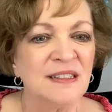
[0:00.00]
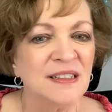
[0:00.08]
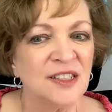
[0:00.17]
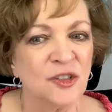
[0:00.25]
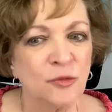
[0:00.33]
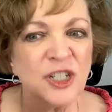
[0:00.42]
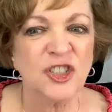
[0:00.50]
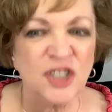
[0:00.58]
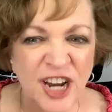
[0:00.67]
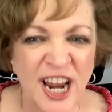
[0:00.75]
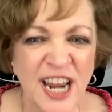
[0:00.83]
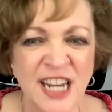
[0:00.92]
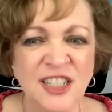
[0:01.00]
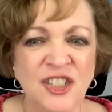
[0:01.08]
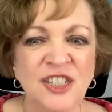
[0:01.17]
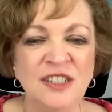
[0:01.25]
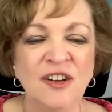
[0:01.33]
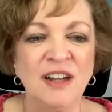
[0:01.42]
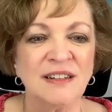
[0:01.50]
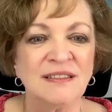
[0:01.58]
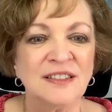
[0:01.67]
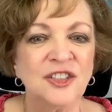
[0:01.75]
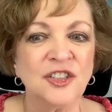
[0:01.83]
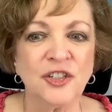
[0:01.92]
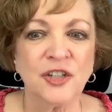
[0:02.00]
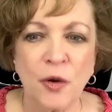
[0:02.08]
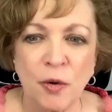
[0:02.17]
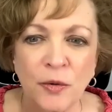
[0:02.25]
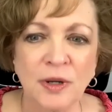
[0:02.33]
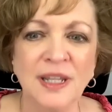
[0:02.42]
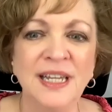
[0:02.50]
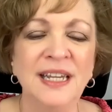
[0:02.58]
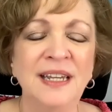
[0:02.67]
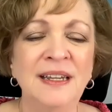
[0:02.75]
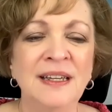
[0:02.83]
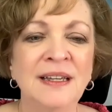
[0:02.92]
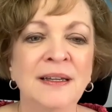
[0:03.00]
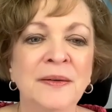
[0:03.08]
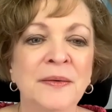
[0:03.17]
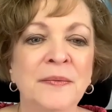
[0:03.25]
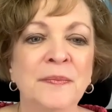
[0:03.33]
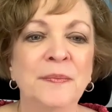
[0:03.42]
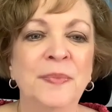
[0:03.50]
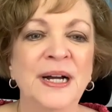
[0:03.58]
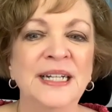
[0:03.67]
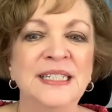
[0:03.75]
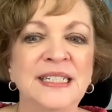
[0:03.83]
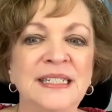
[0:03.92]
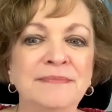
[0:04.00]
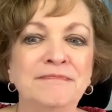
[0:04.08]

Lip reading: sort of changed, not totally, but